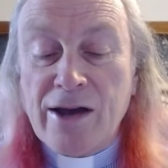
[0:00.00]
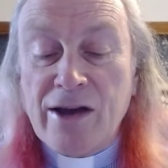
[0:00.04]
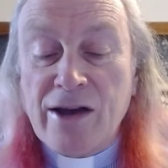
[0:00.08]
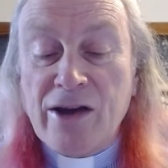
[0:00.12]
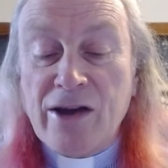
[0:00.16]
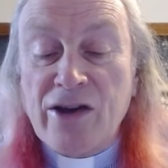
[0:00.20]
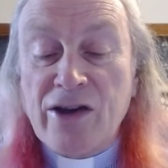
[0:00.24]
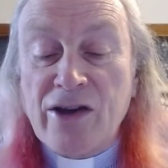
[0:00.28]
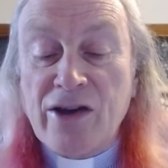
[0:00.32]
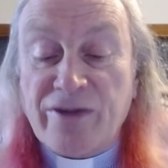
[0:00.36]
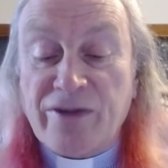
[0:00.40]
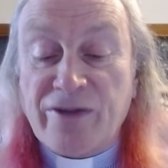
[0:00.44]

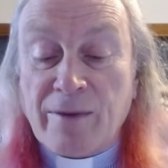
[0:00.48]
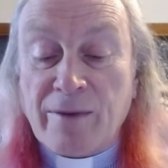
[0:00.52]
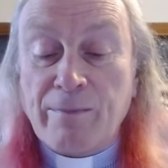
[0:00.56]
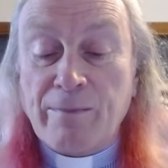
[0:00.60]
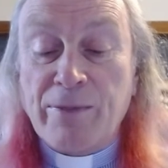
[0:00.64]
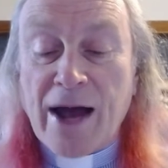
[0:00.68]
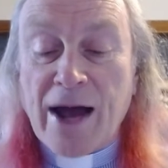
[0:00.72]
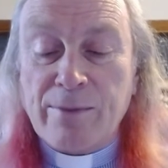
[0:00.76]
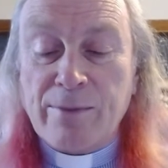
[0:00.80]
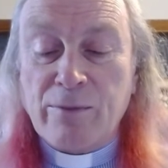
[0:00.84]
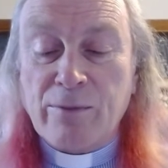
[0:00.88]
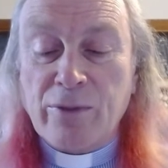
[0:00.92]

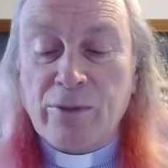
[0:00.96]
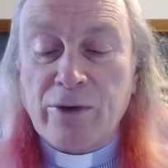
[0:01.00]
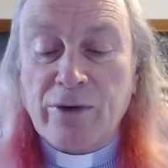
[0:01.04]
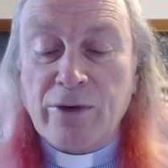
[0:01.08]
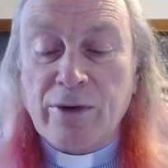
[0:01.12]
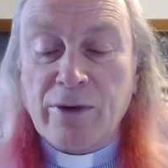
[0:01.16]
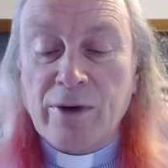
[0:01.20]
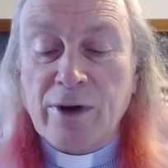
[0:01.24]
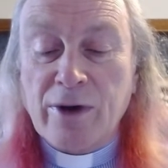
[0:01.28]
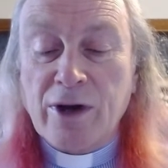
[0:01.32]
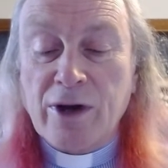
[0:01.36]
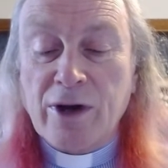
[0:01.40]
Sometimes,
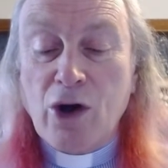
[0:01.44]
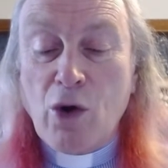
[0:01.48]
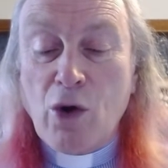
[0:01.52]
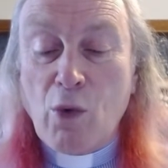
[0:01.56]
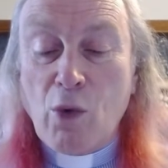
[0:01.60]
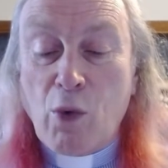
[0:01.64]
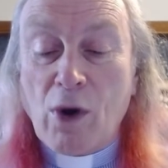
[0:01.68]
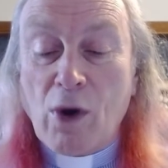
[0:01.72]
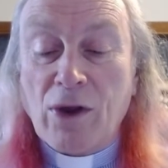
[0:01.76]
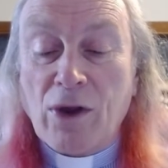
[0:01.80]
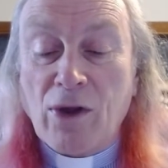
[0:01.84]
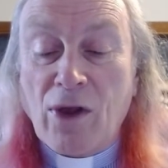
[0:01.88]

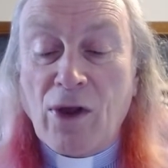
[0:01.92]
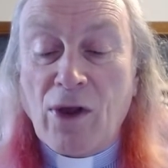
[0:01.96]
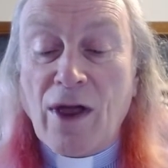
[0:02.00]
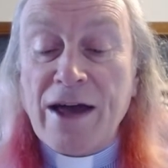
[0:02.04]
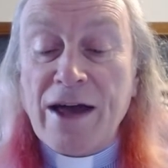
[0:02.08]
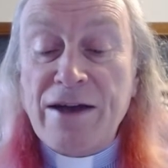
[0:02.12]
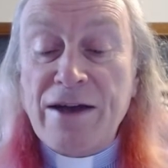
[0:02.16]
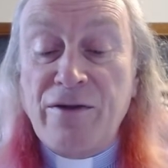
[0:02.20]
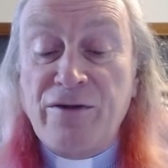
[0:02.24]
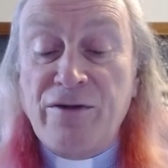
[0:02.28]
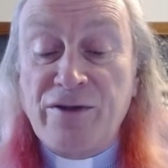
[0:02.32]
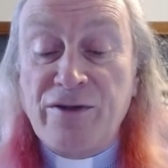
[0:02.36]
when
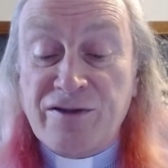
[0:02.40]
life